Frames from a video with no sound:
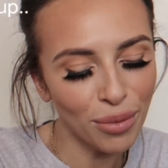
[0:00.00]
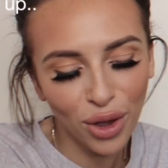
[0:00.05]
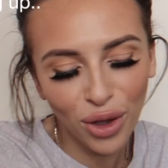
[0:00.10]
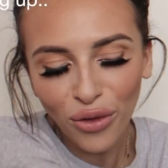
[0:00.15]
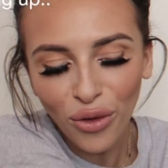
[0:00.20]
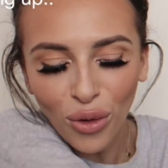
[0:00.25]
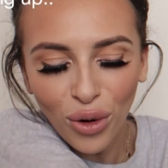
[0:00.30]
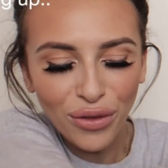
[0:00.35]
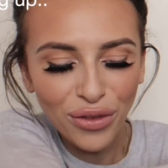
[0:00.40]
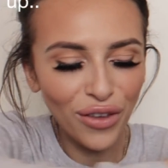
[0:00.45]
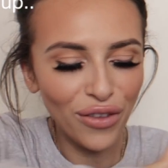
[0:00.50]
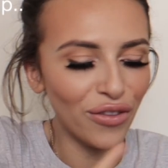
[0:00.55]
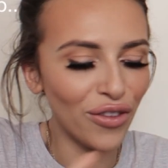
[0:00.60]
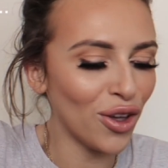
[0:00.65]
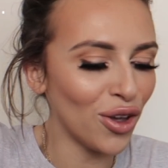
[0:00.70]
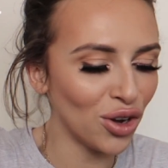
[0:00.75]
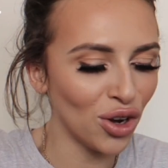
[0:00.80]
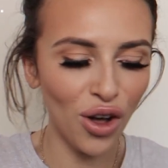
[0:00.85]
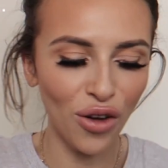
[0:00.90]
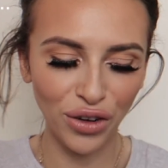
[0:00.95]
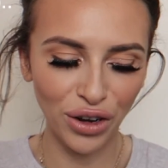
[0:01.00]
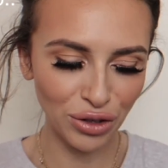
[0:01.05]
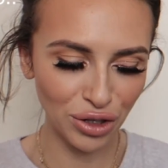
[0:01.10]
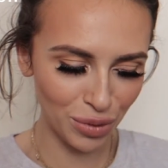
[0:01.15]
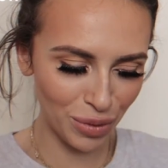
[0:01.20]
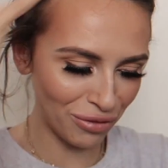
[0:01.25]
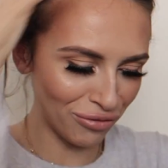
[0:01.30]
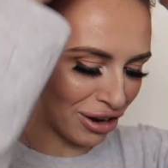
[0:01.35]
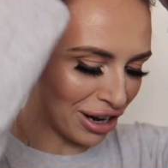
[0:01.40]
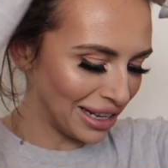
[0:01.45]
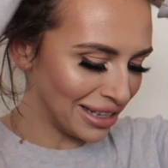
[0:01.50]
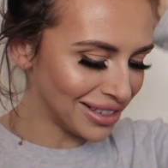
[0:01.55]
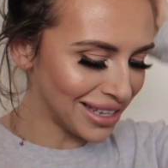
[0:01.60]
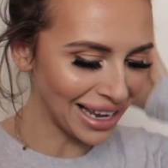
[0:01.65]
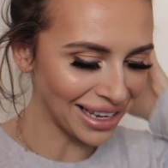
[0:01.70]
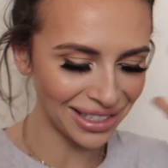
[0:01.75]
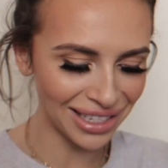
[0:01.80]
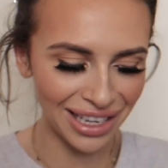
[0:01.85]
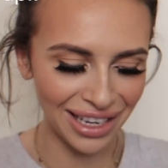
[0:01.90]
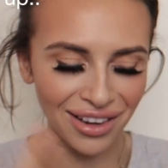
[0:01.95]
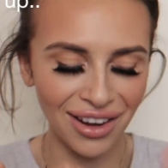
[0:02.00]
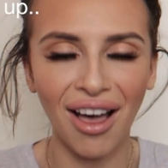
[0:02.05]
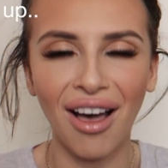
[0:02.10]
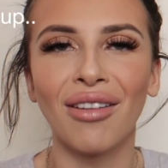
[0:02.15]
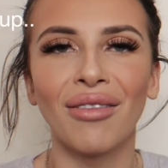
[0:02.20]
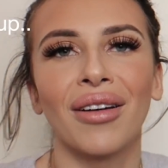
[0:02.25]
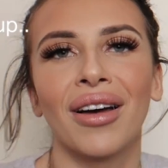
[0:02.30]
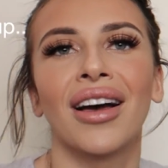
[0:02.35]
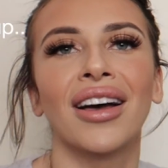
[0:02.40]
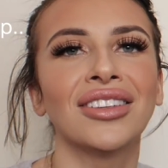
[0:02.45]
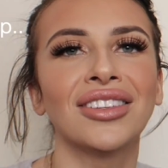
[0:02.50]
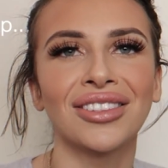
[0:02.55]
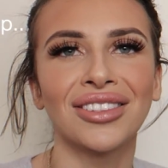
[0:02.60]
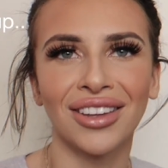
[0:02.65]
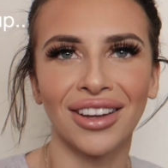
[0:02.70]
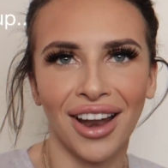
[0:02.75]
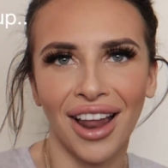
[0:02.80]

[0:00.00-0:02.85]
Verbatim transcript: Move all of the food off and it'll just be really sexy and I just.